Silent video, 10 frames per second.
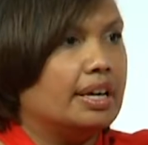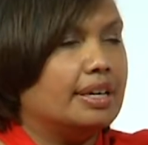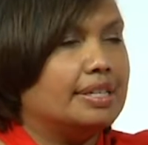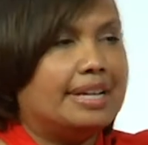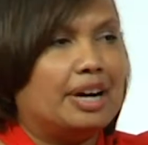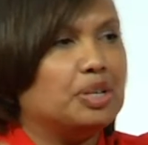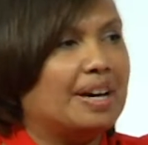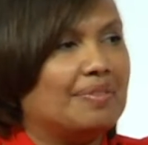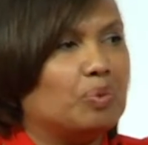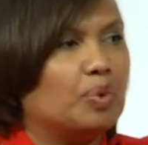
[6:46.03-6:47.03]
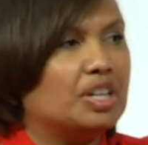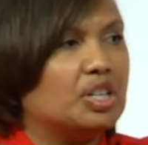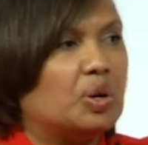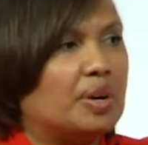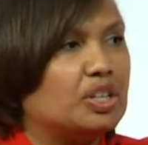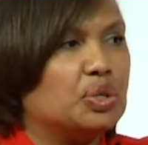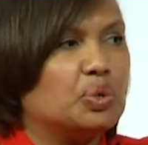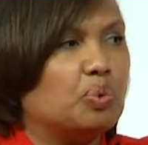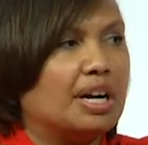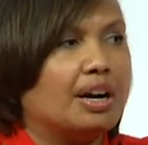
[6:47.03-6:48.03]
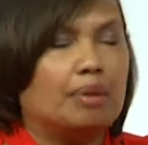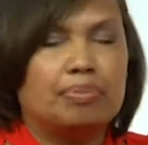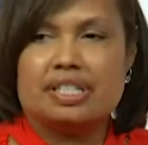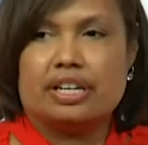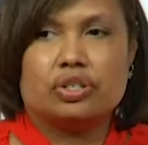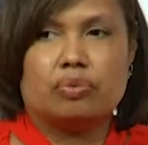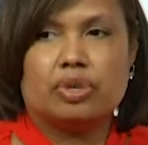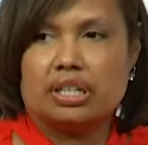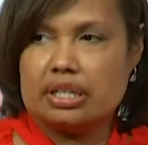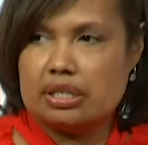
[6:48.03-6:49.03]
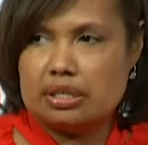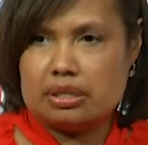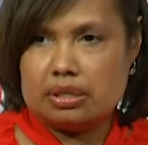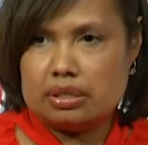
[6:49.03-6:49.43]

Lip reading: is now you have the window into what compensation really is.